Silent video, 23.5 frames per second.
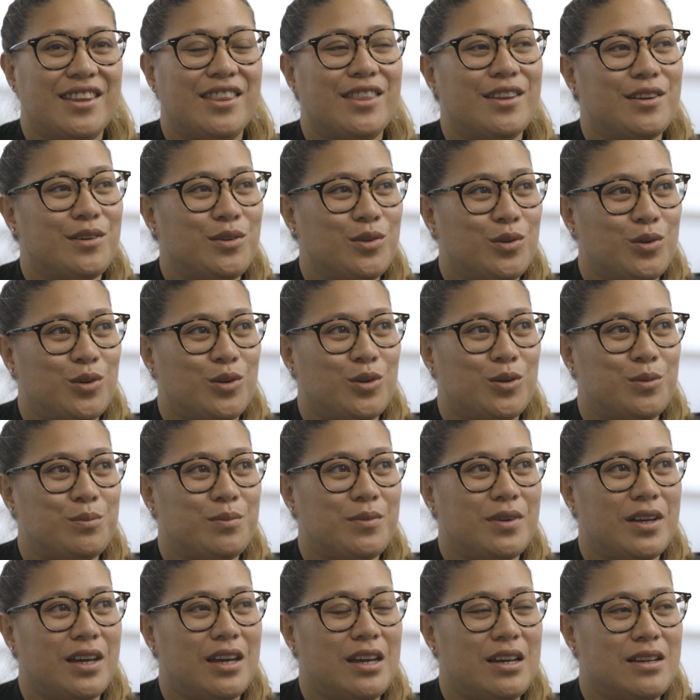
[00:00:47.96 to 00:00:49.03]
the norm.
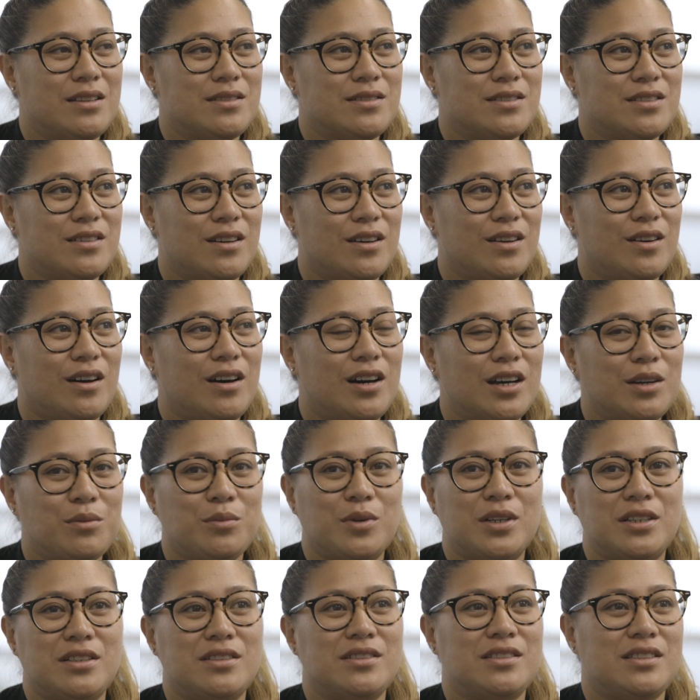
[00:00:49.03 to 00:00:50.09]
And so I
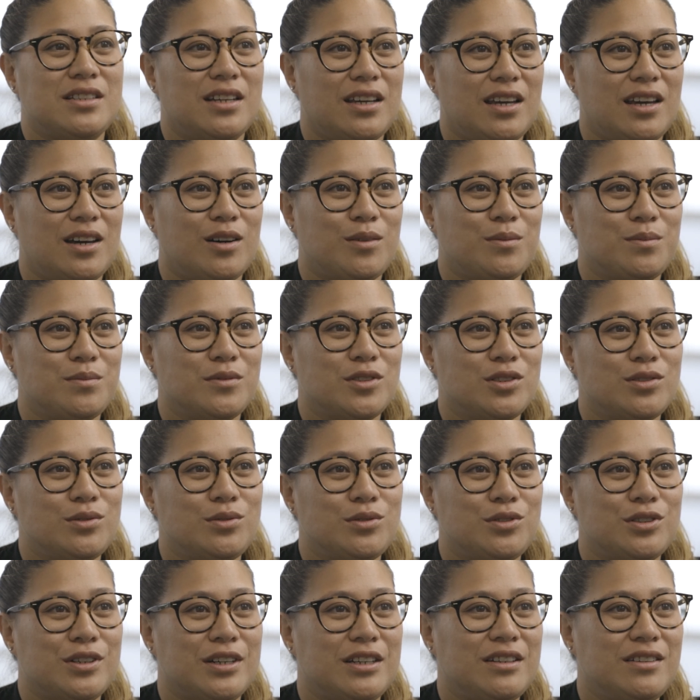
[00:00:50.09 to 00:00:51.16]
wanted to help
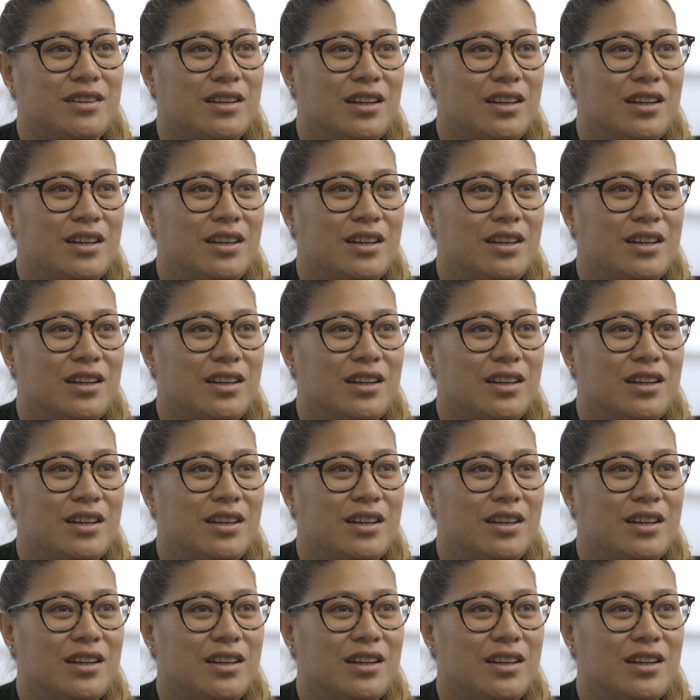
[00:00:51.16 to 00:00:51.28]
children.